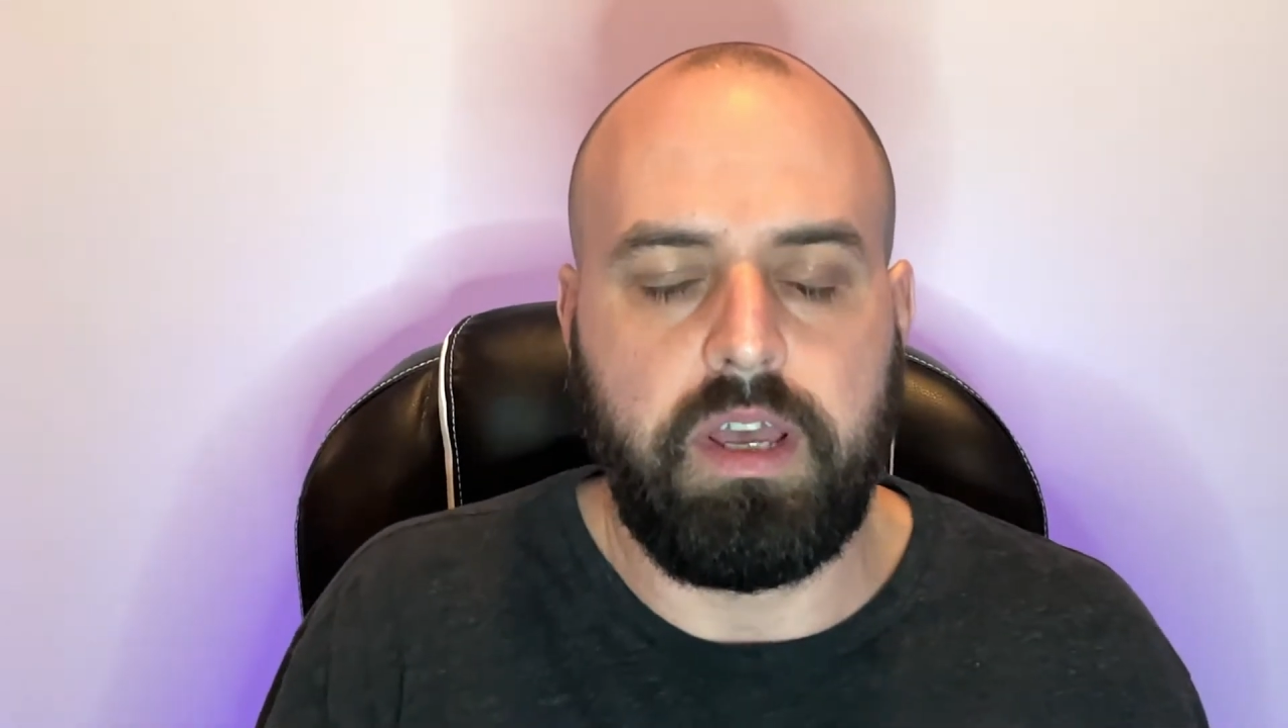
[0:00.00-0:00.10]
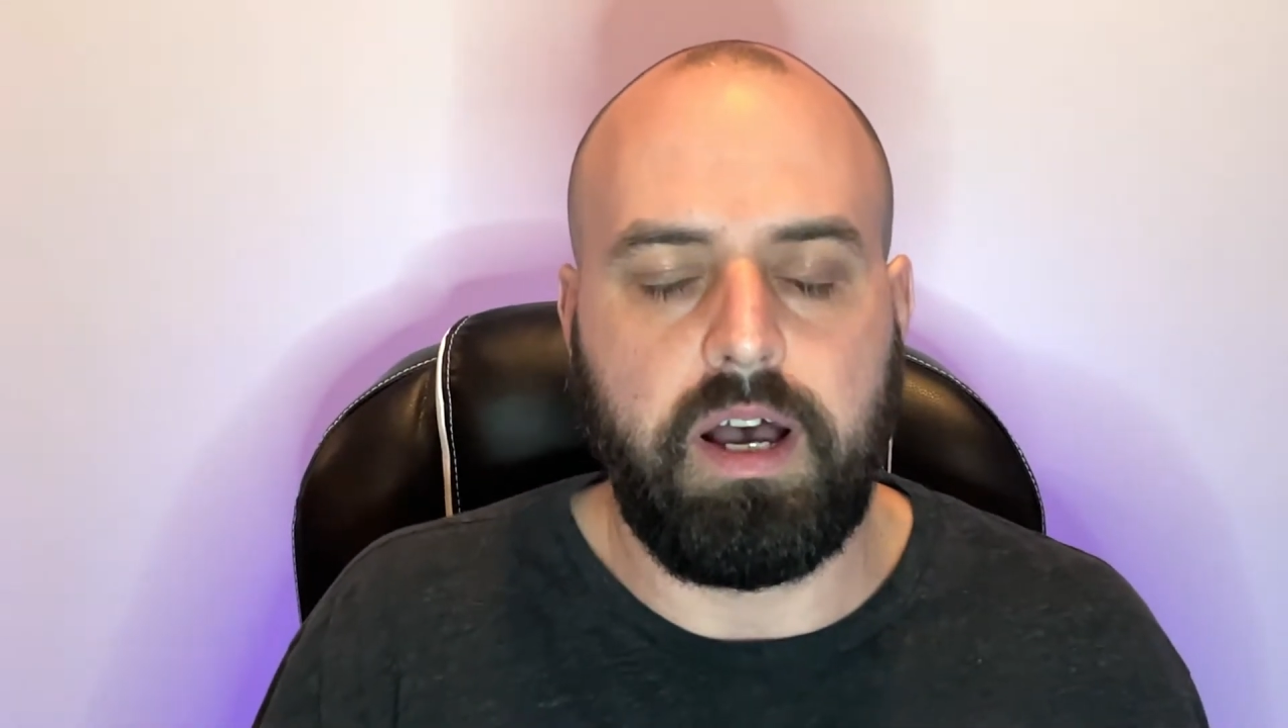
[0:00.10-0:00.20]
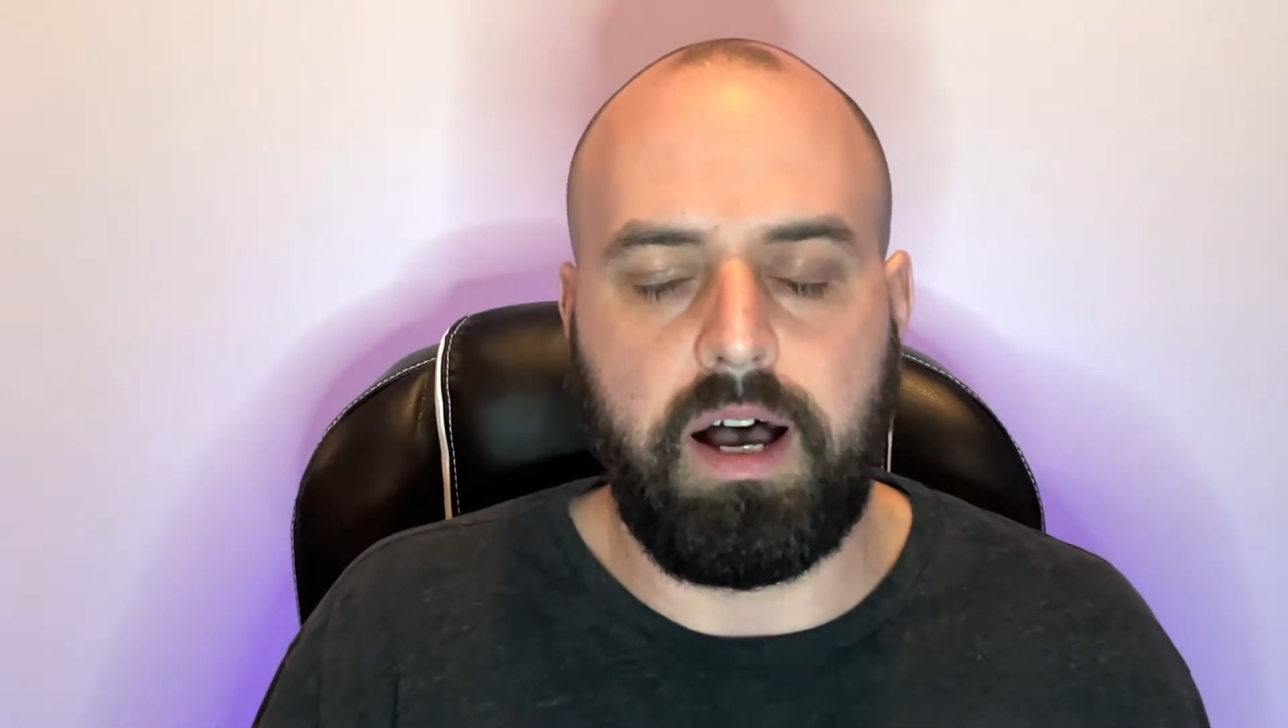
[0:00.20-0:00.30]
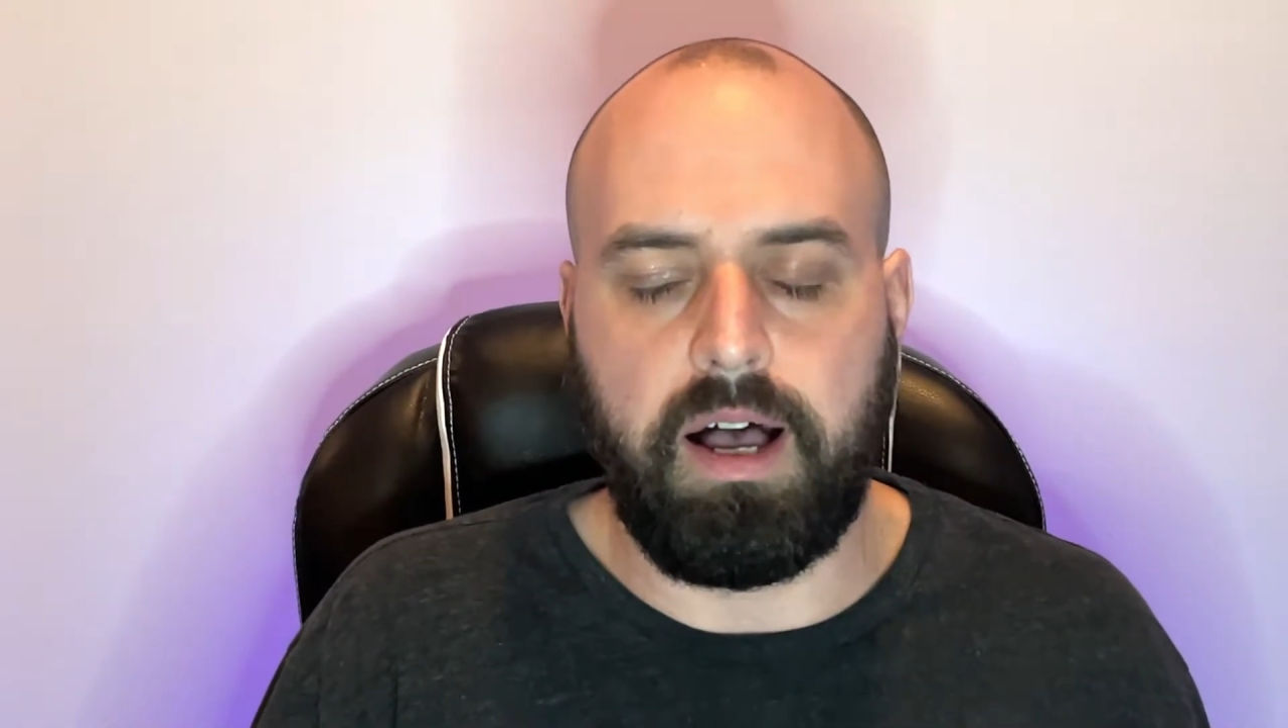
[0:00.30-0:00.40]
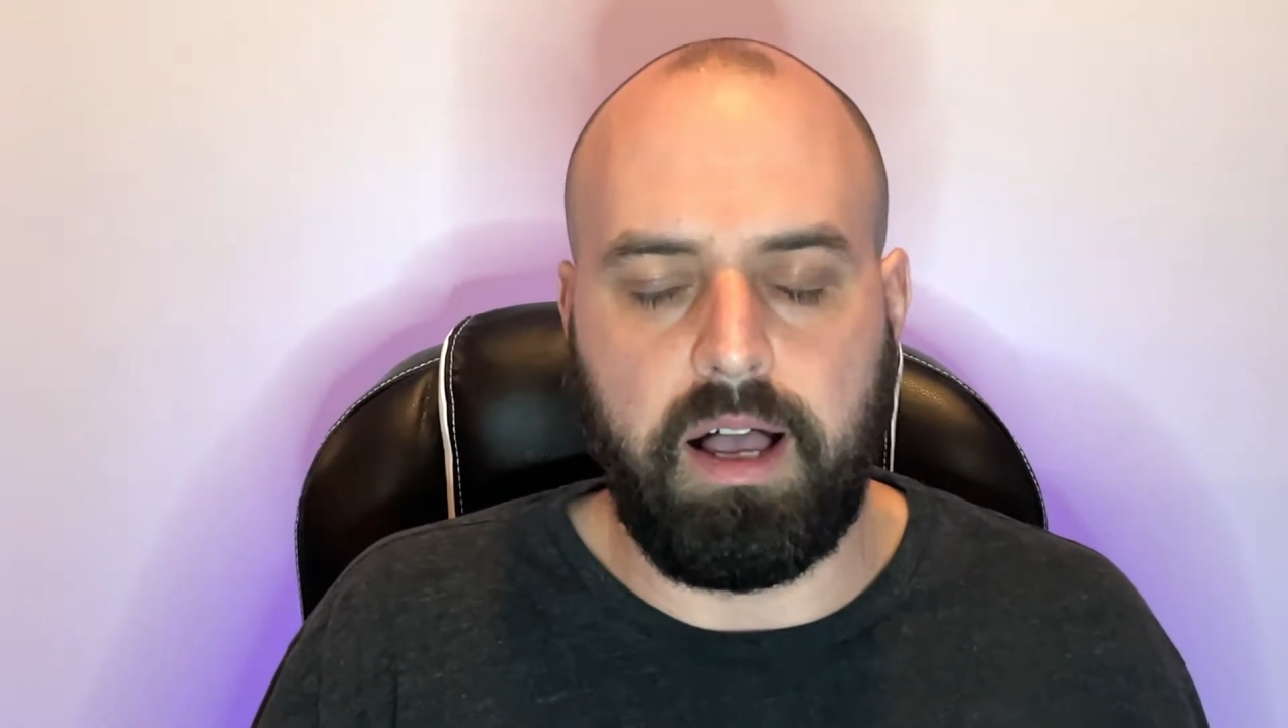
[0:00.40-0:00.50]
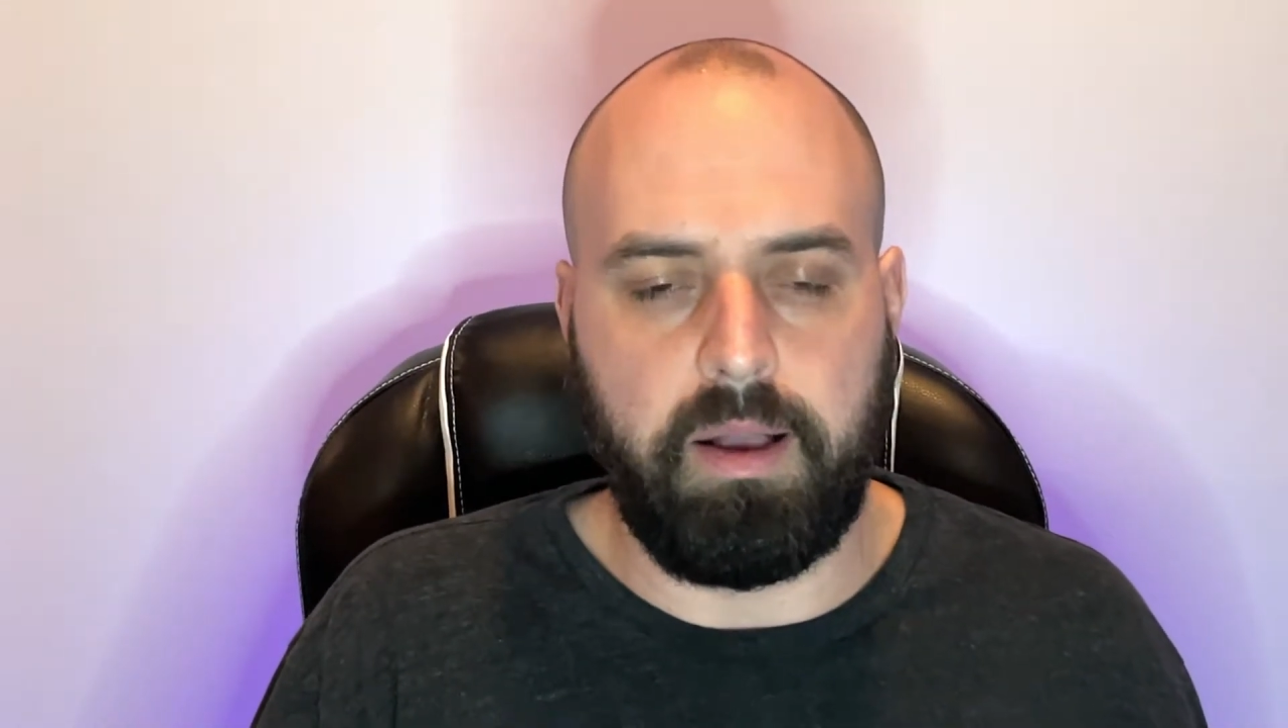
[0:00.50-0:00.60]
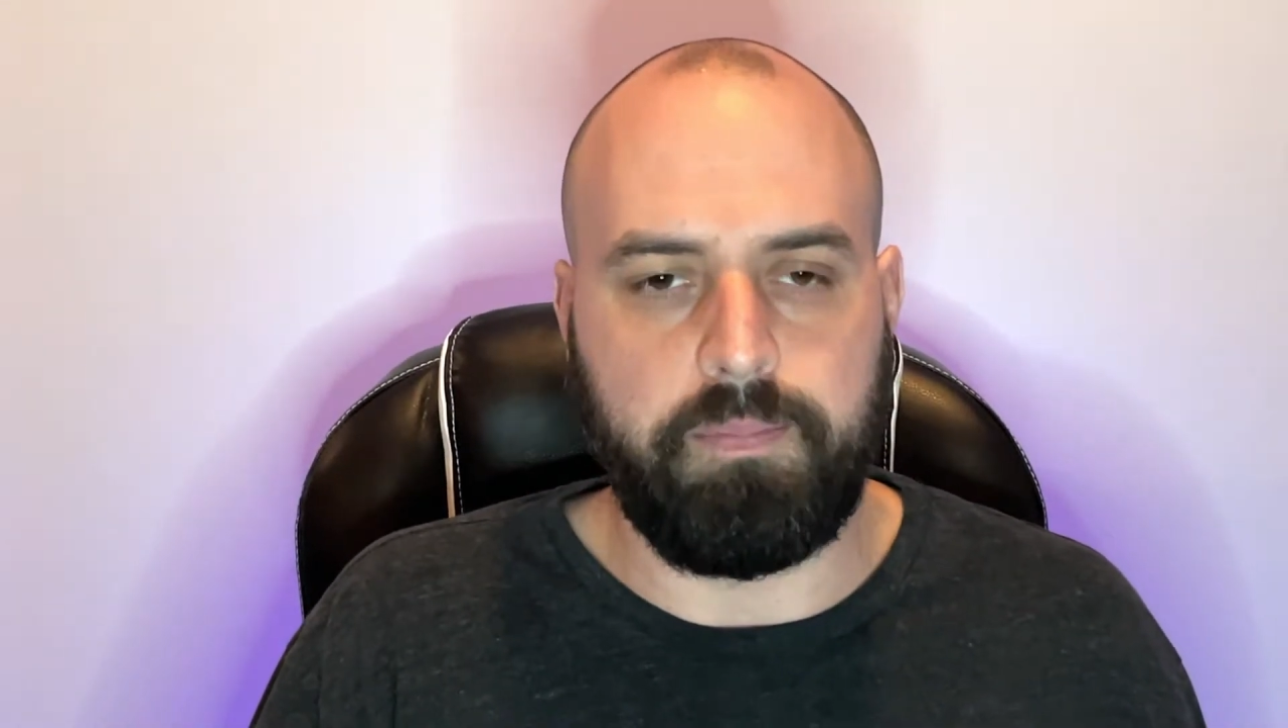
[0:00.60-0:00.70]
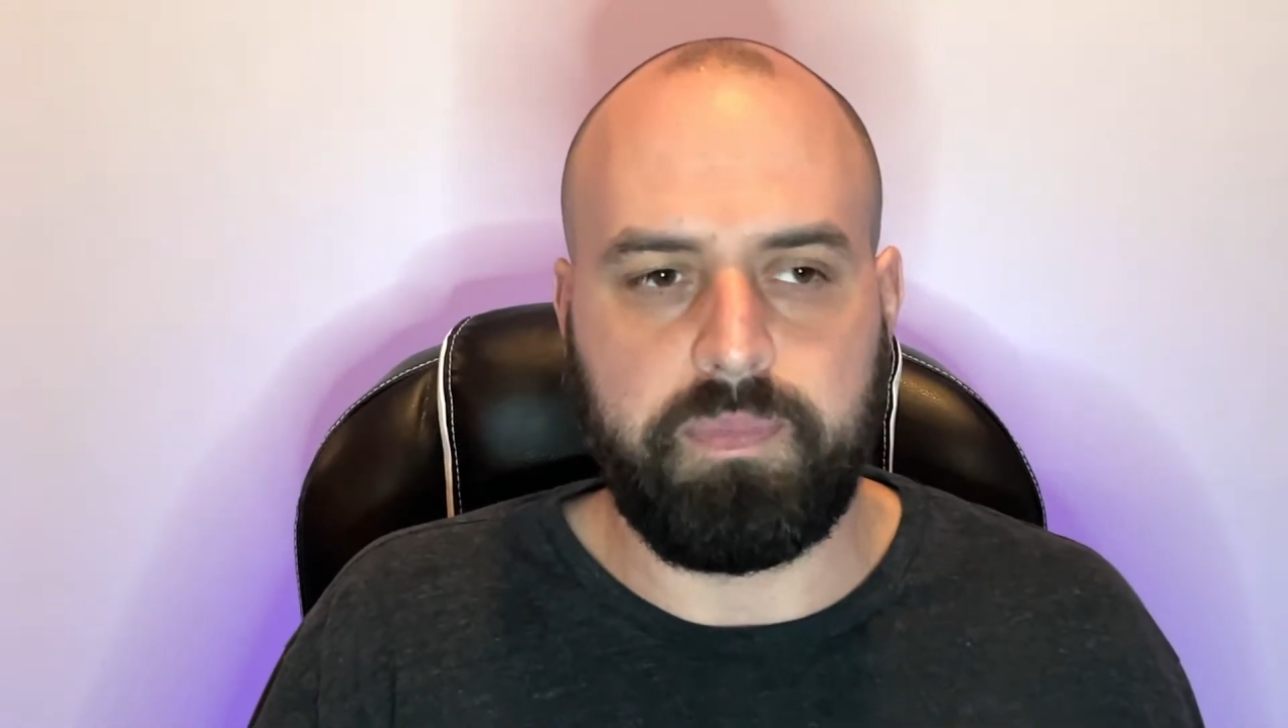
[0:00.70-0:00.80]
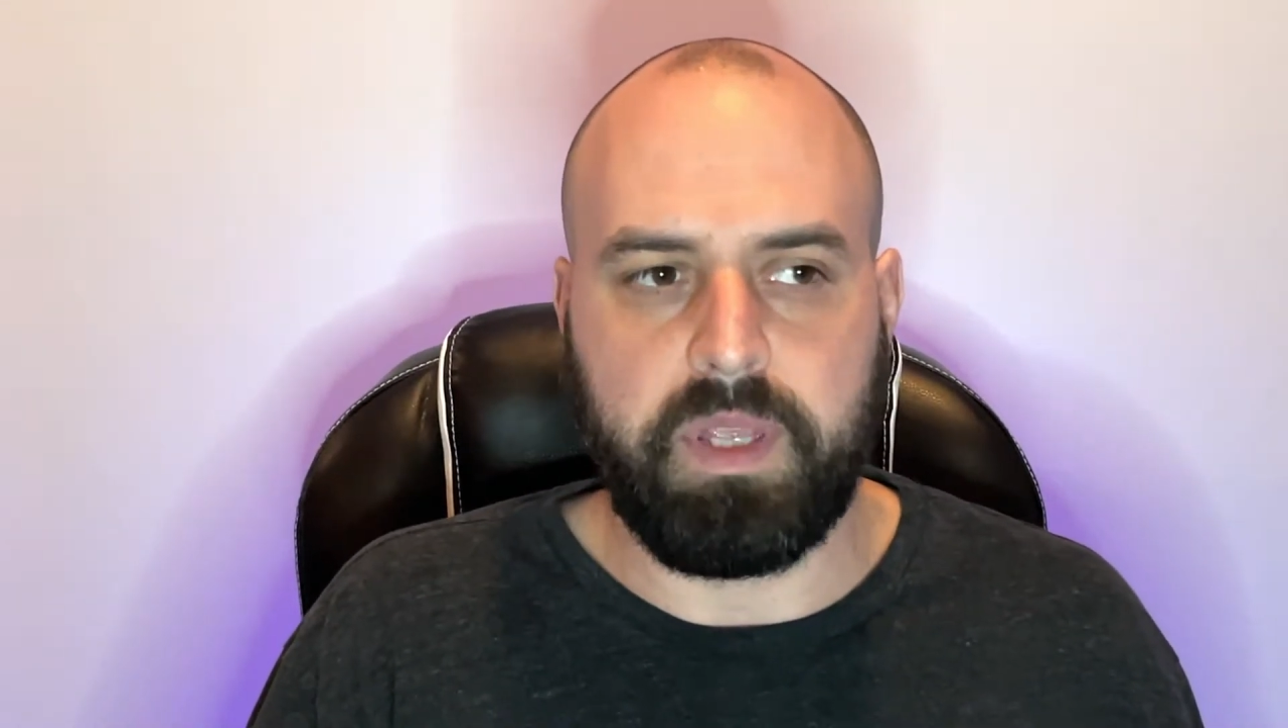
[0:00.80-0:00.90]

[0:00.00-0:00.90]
Um,